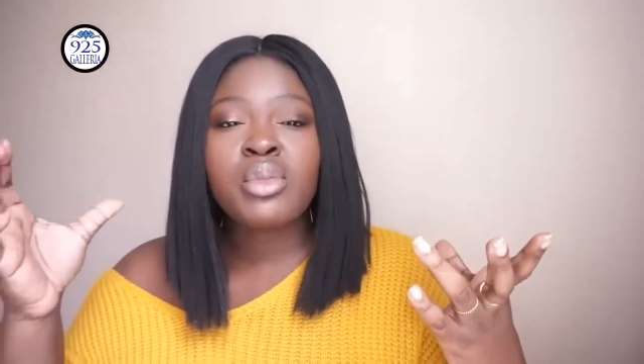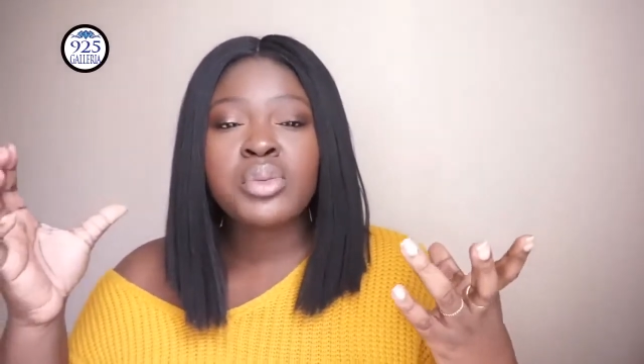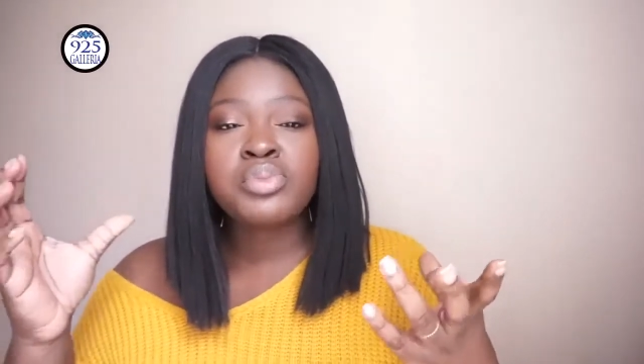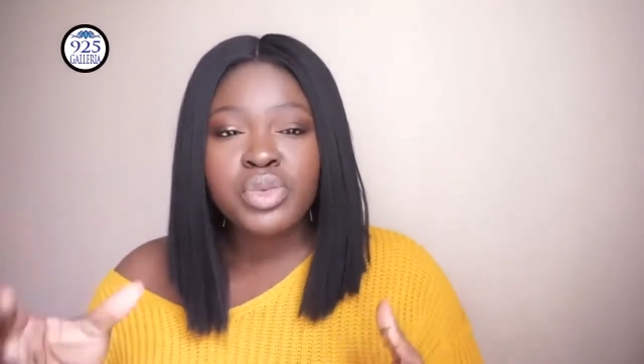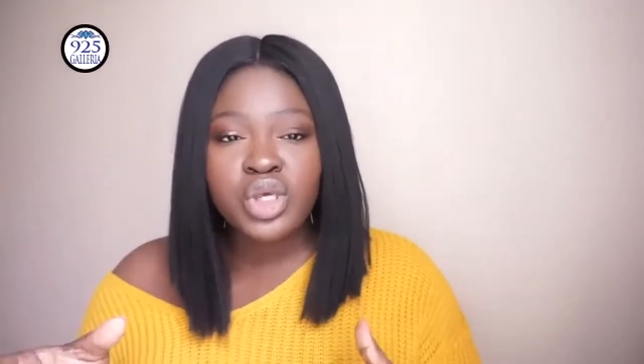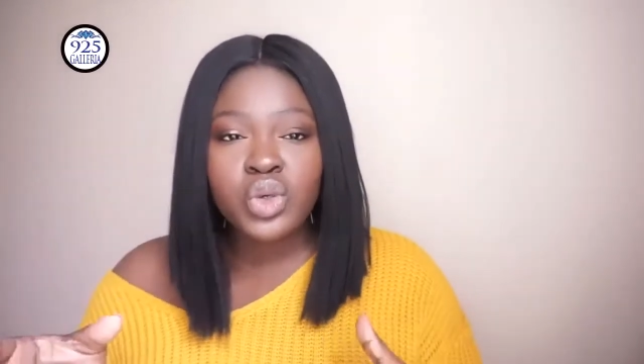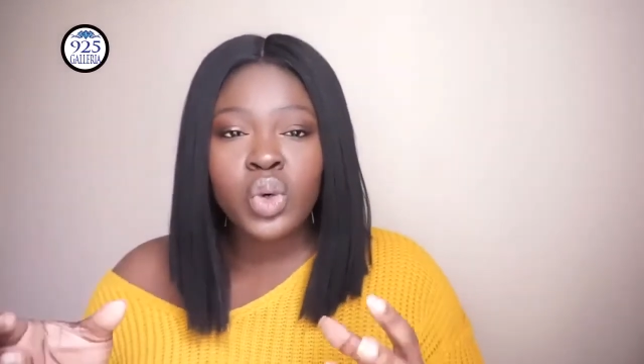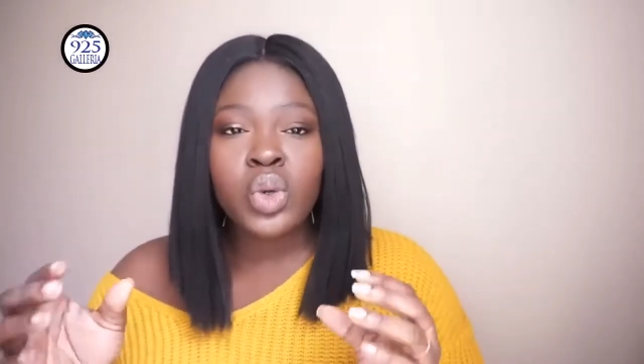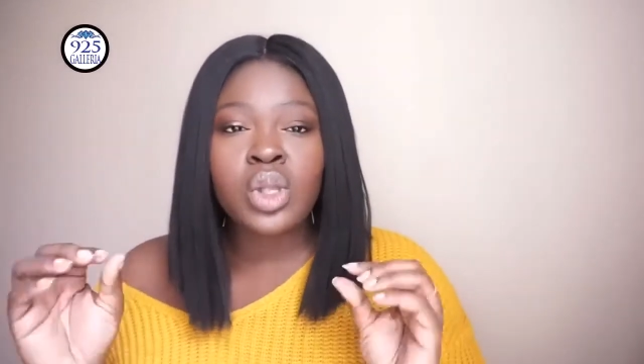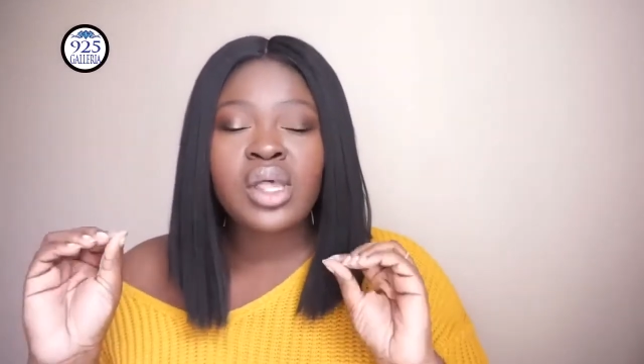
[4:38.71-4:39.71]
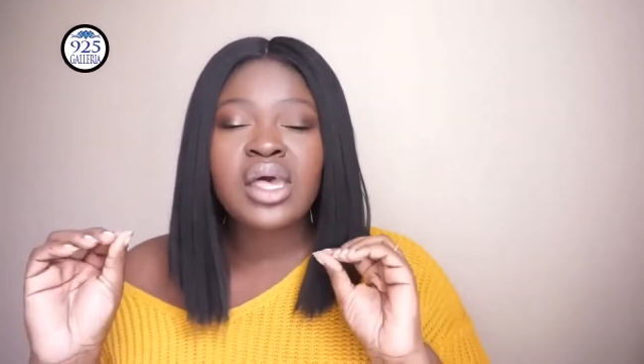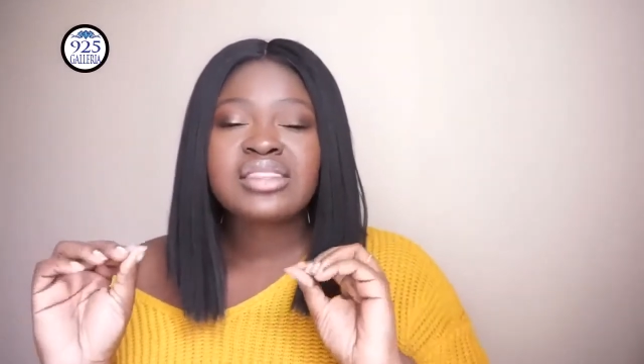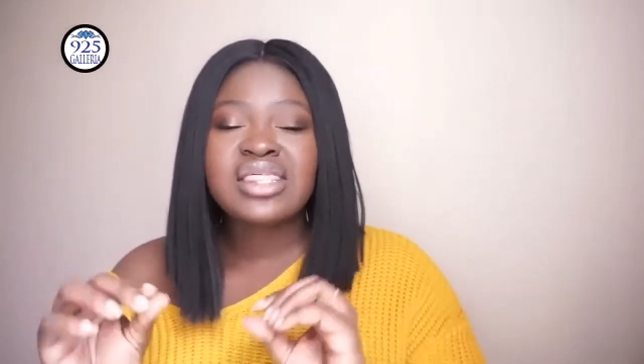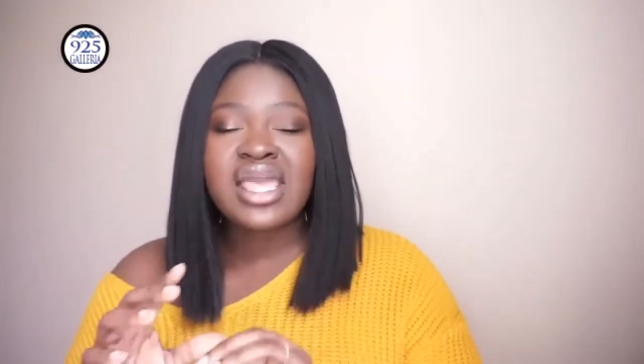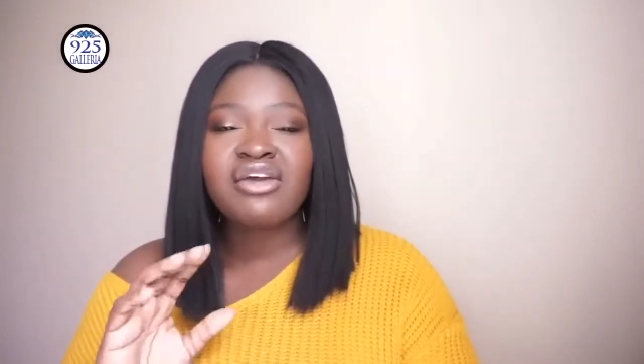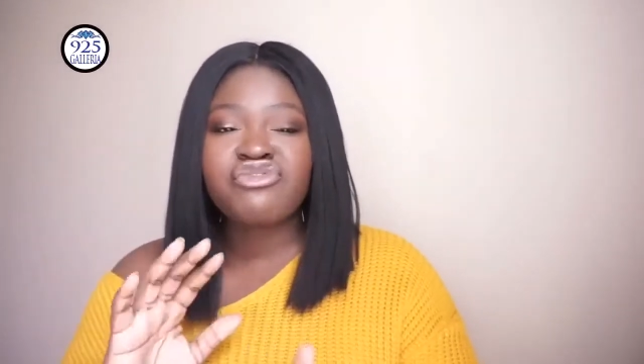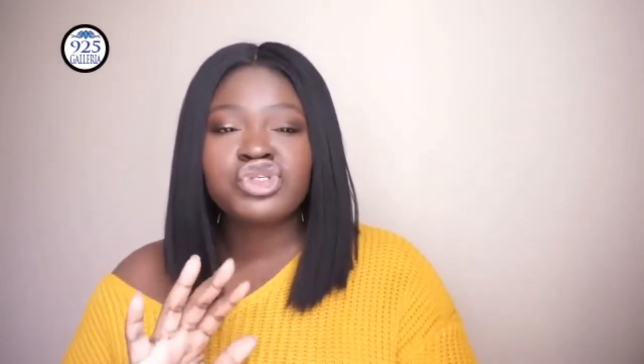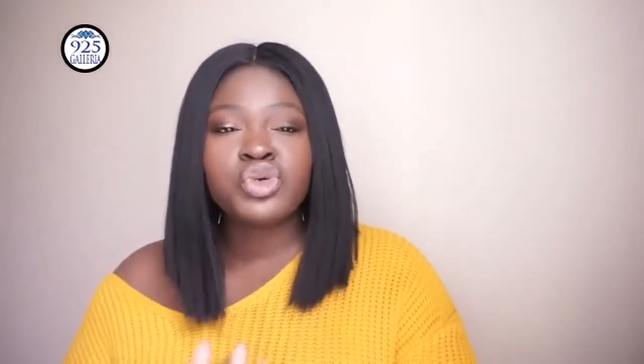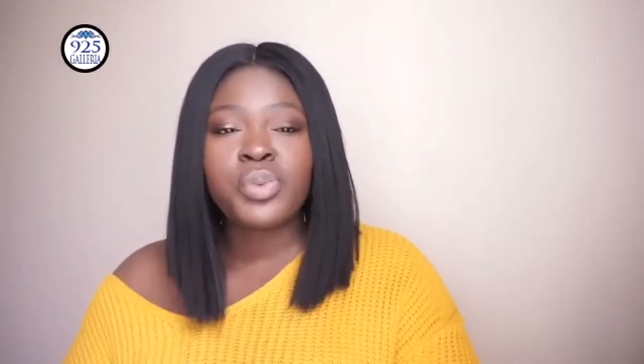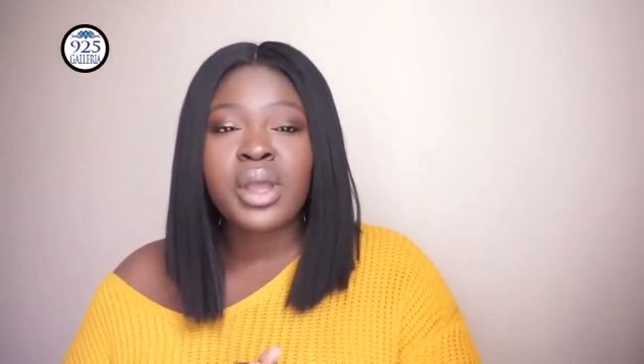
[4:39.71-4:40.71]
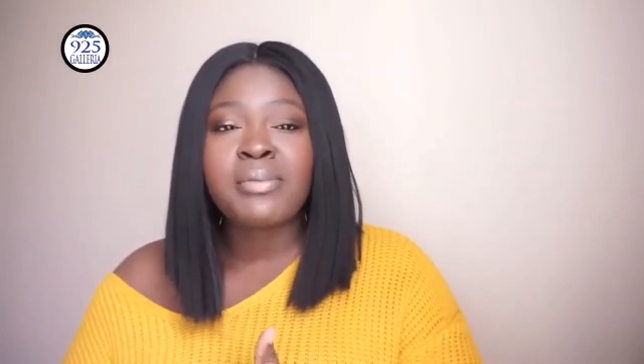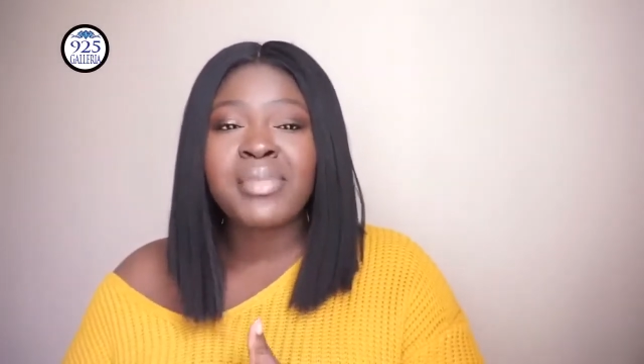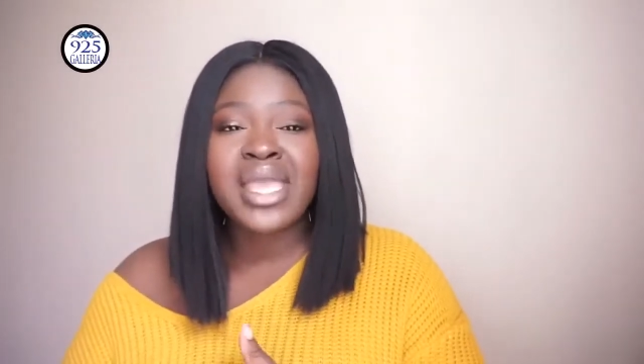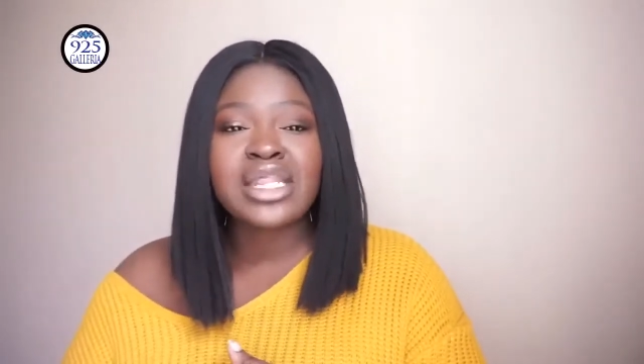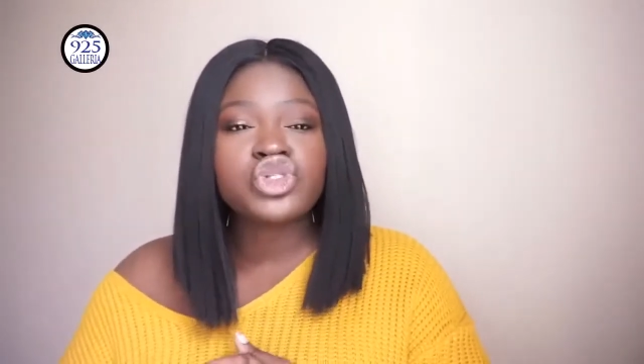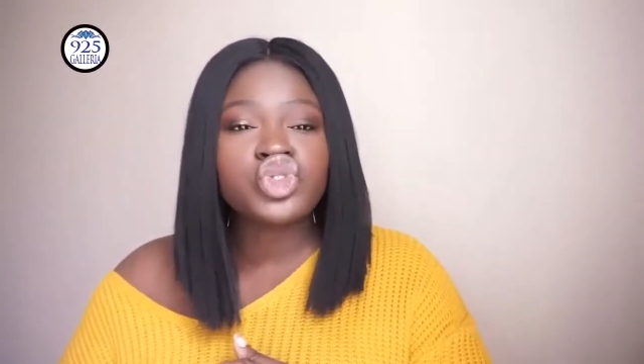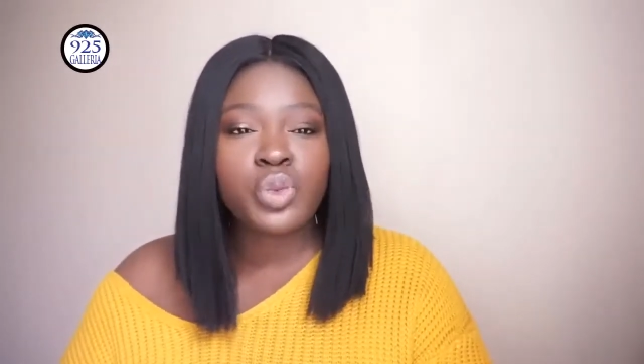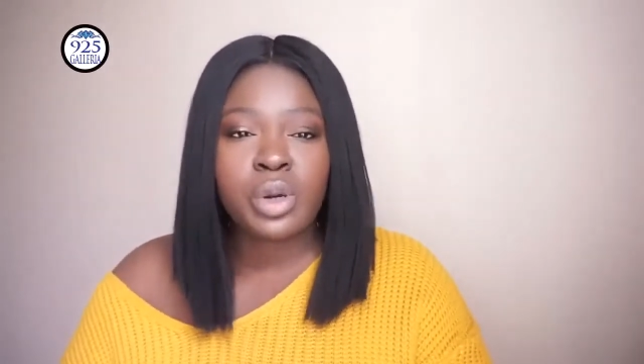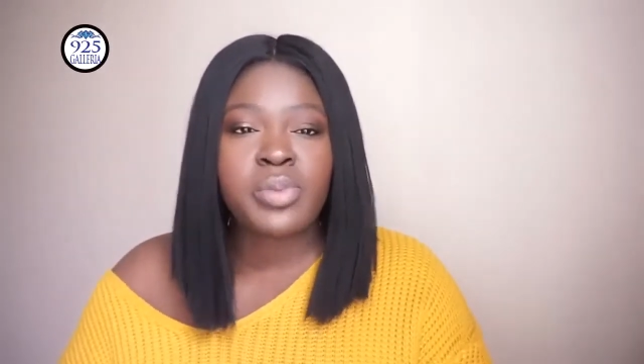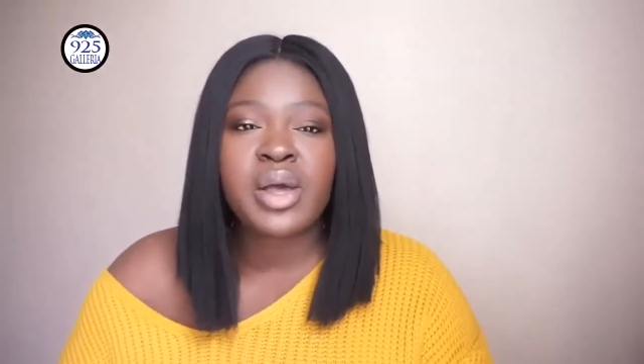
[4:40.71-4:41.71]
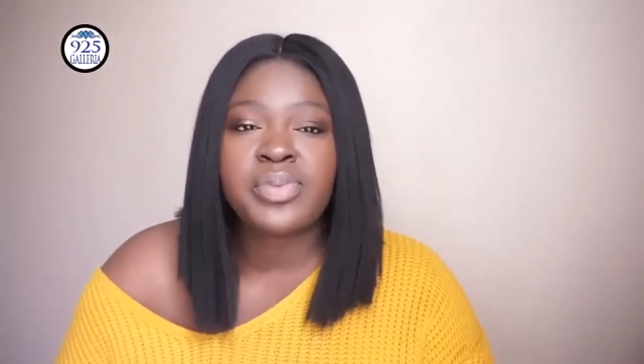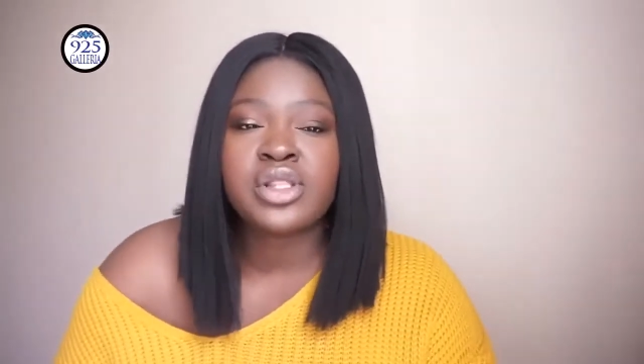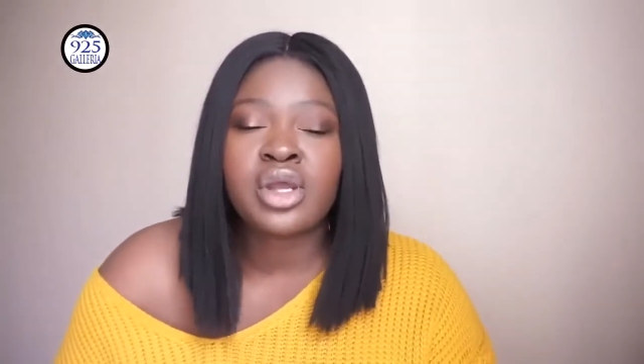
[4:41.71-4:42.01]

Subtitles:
mule, they have made super popular,